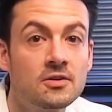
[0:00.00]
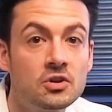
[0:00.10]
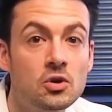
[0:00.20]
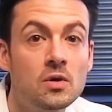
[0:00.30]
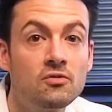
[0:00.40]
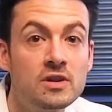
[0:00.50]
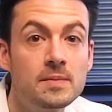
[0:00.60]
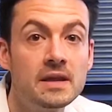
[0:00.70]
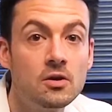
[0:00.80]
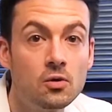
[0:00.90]
undergo a
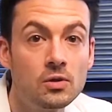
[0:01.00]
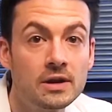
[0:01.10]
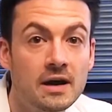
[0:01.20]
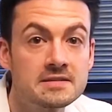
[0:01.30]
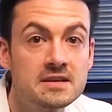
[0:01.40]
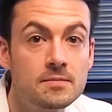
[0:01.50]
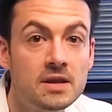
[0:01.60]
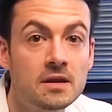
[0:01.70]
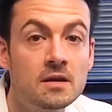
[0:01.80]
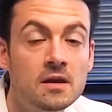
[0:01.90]
repeat
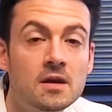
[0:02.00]
colonoscopy